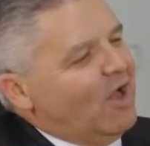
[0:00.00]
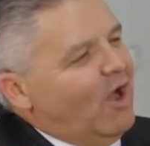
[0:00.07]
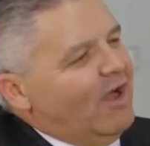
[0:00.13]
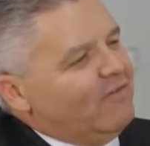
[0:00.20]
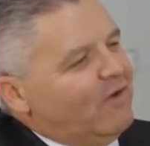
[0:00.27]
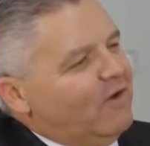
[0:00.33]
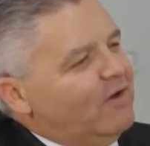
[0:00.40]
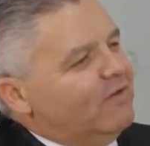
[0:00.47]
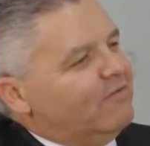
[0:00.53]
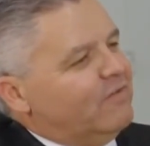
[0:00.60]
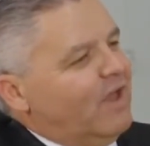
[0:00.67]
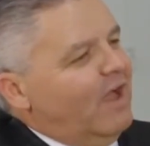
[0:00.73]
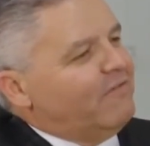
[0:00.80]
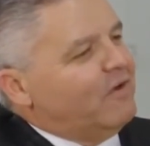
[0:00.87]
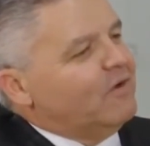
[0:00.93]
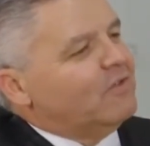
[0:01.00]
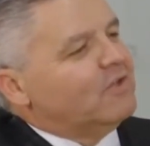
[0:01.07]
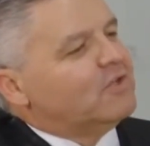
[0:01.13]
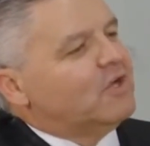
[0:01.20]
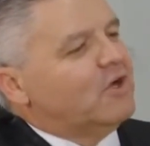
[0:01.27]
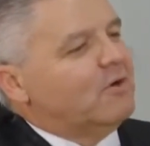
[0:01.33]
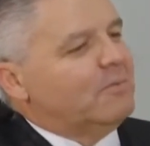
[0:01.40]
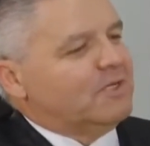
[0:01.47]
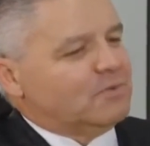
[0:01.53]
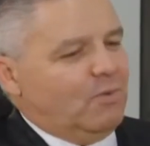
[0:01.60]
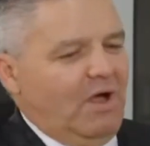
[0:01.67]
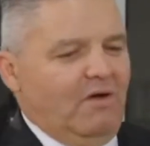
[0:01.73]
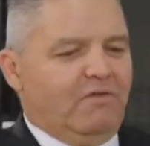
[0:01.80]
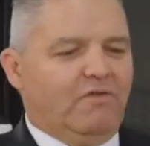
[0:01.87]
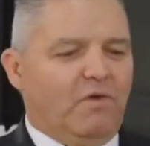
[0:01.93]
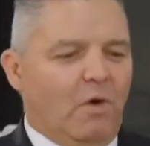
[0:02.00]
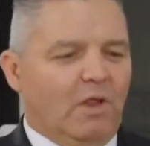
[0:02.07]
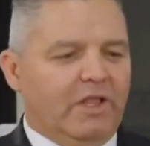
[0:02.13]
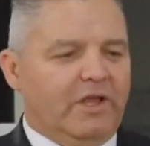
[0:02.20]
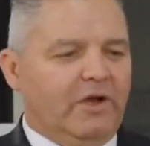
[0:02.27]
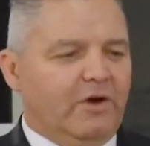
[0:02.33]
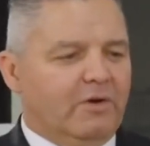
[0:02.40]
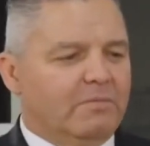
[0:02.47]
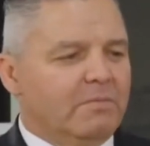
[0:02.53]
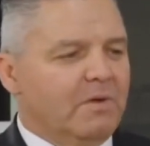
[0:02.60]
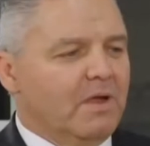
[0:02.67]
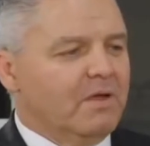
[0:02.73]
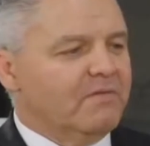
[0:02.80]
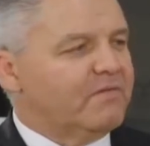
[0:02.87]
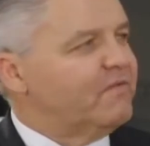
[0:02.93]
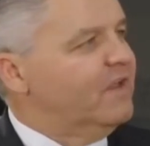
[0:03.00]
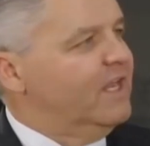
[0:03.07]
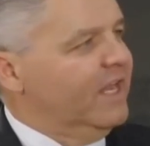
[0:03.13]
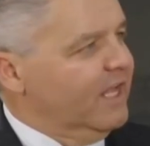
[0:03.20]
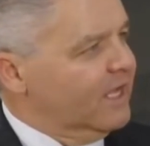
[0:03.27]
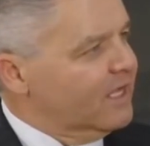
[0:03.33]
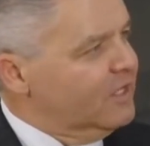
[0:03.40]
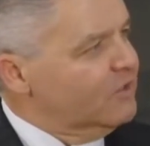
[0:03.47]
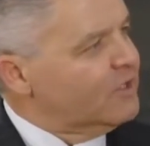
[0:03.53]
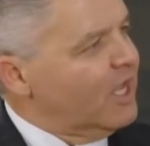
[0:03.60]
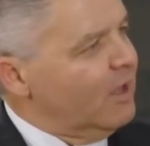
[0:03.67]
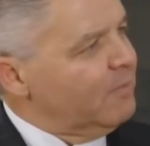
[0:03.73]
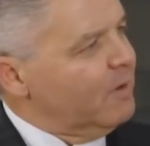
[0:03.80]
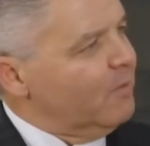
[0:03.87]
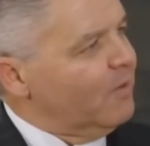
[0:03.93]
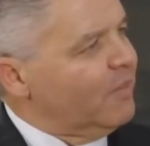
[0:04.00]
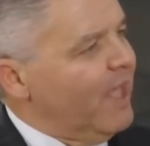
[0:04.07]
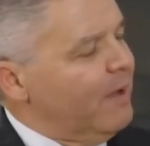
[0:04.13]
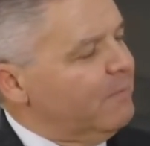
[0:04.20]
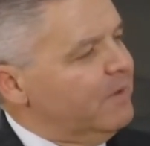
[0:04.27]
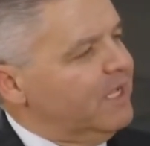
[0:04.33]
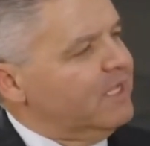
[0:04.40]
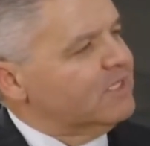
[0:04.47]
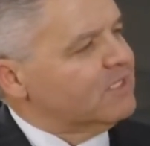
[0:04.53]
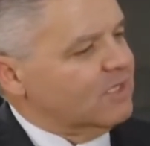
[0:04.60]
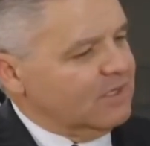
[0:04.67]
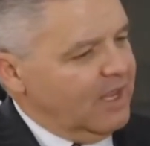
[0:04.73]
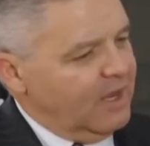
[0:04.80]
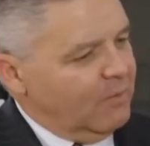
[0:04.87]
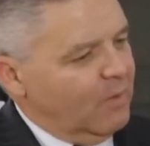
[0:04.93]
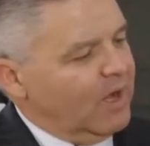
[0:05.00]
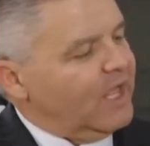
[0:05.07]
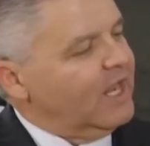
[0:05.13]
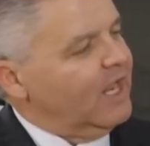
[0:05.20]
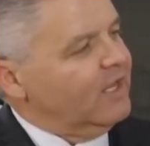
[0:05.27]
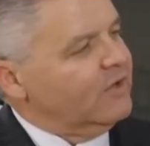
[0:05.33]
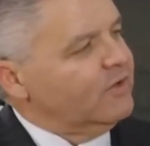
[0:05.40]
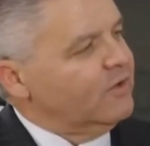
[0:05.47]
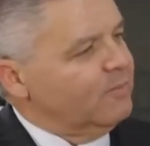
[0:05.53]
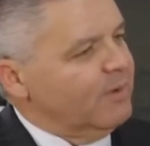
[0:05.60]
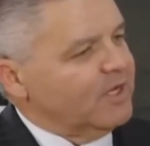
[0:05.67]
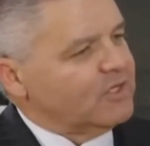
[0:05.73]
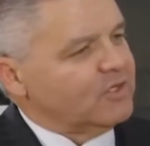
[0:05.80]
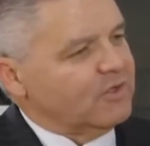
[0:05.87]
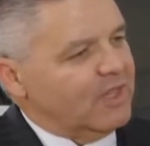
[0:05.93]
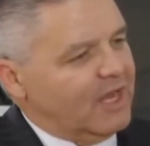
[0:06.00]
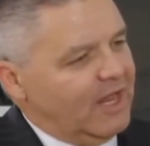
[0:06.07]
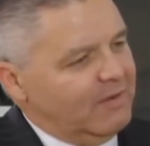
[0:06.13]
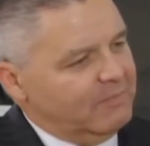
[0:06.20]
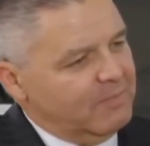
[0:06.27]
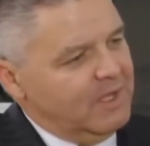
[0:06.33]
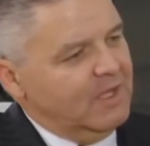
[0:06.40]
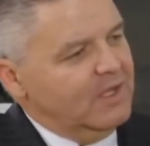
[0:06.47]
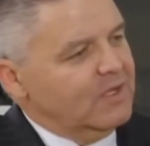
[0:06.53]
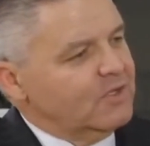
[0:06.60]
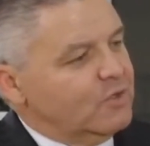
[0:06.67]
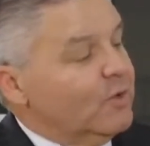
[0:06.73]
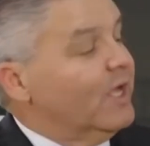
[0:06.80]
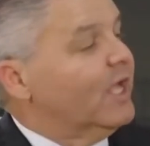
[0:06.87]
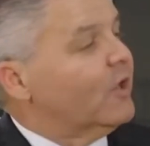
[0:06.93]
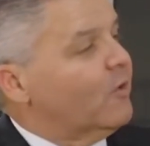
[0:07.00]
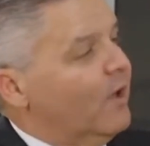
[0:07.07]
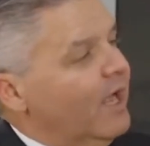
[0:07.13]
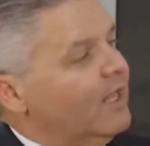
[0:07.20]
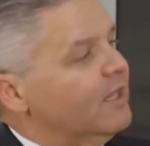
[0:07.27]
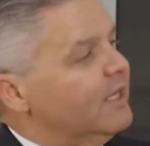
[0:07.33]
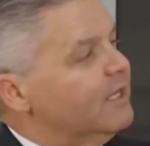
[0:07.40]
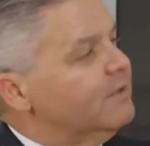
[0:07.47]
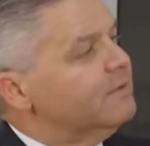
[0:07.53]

Now, I've heard the term as well, foliar feeding. Can you tell me what that means, and what can I do to make sure that I'm doing it correctly?